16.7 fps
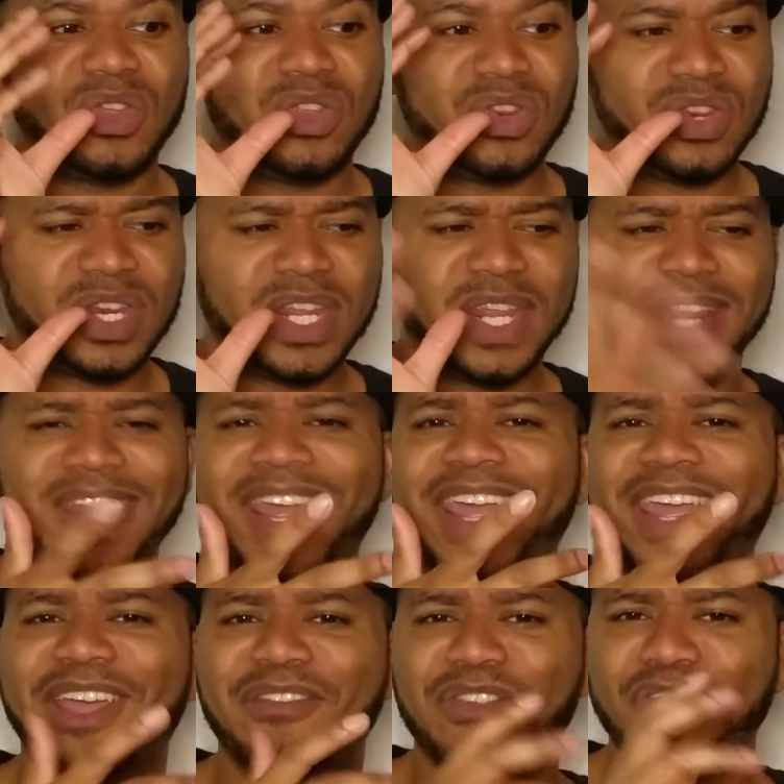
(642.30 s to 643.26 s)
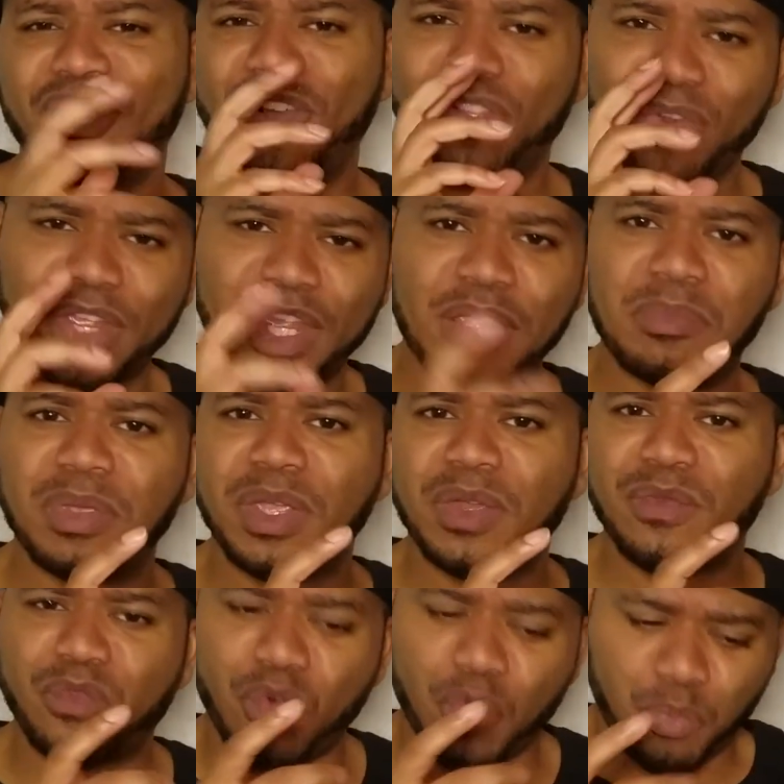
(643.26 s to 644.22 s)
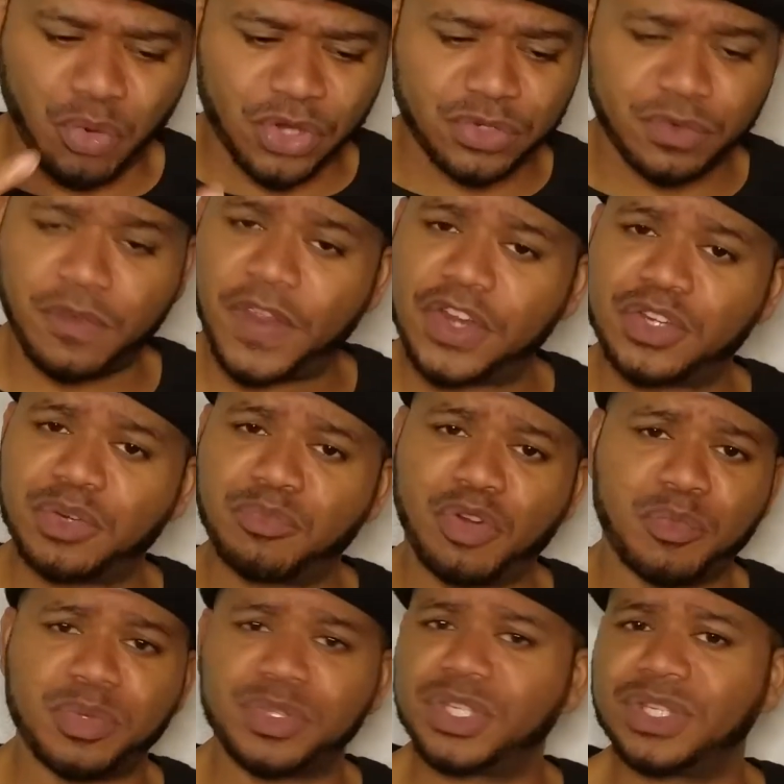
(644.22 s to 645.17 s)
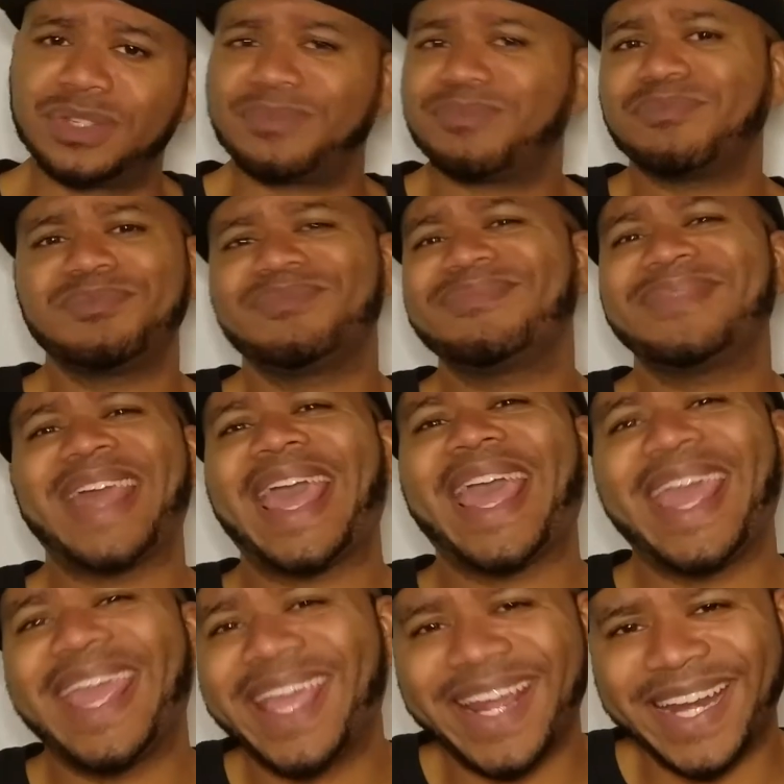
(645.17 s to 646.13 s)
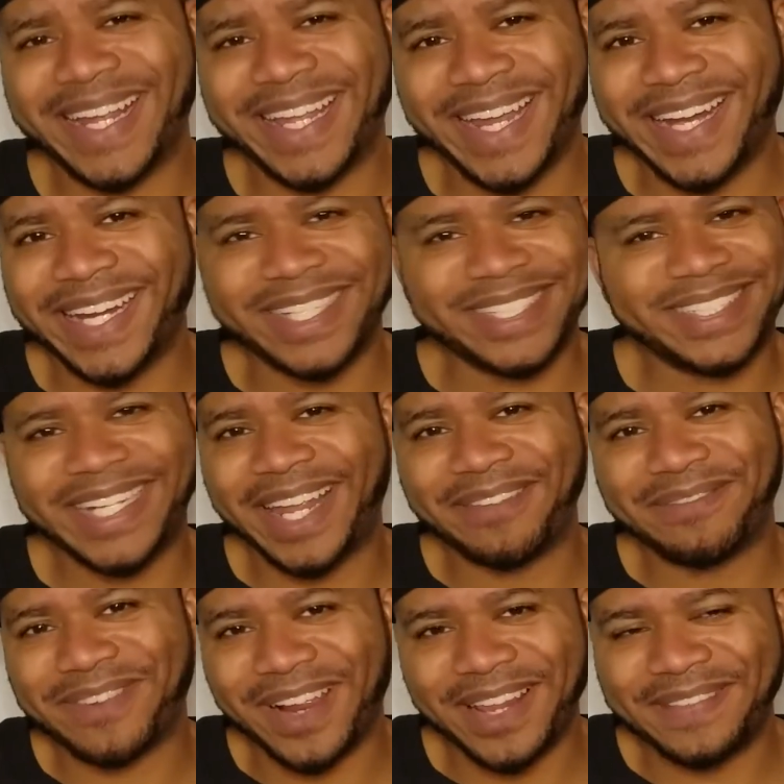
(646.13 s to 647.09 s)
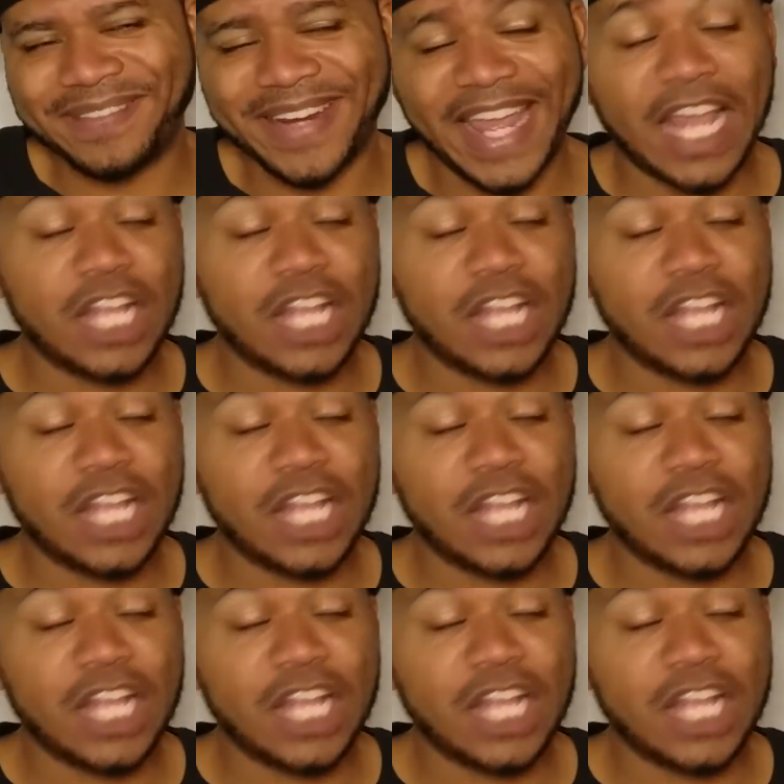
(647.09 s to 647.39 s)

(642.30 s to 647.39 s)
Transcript: D N A of it all, they're keeping it for preservation purposes, ain't going to cut it. She ain't following that.